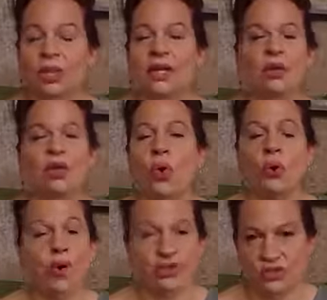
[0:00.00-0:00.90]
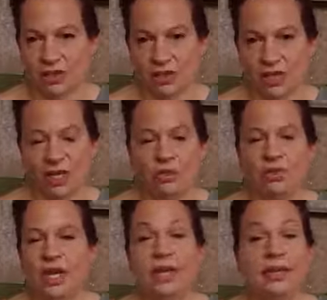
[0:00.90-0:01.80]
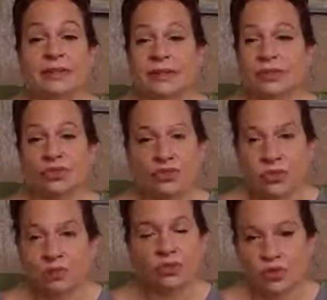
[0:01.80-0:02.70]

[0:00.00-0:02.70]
like no questions. It was the easiest dream to